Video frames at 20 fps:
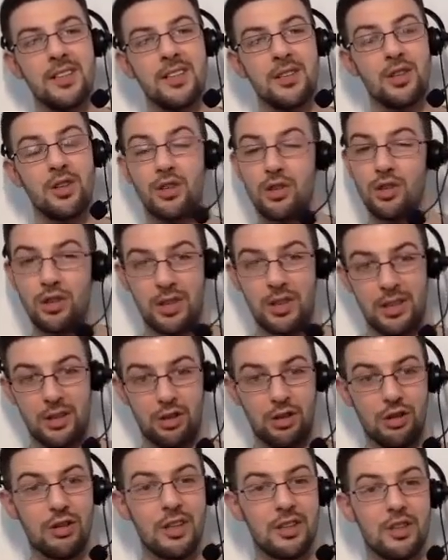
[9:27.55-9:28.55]

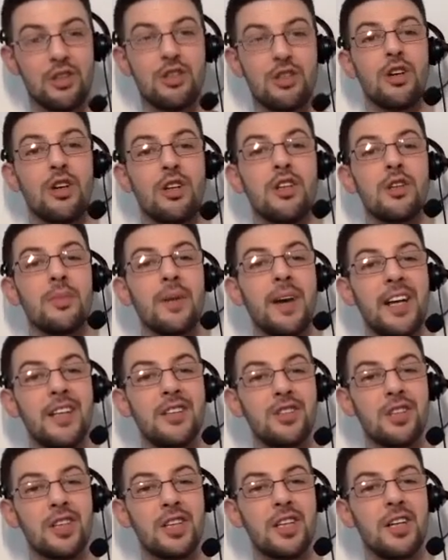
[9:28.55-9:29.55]
You're at the start of the buying
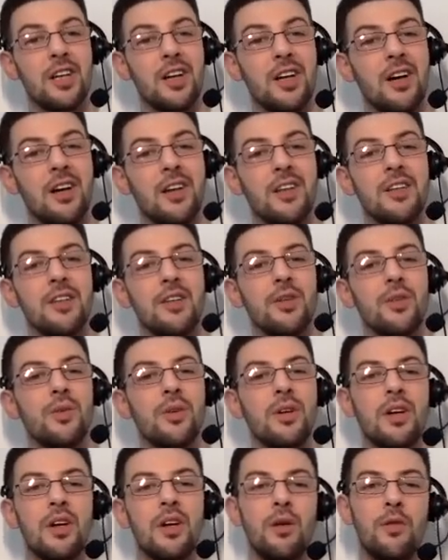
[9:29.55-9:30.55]
journey, Aaron.
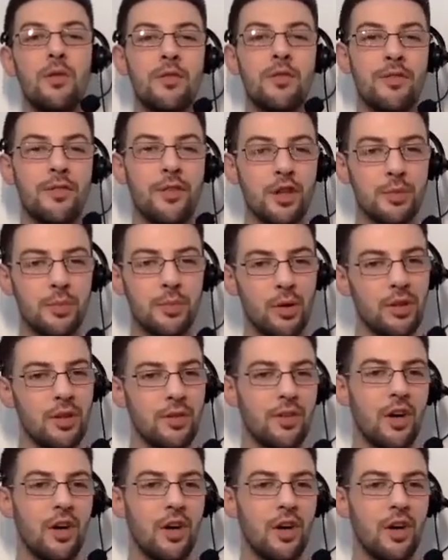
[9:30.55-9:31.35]
From the first point of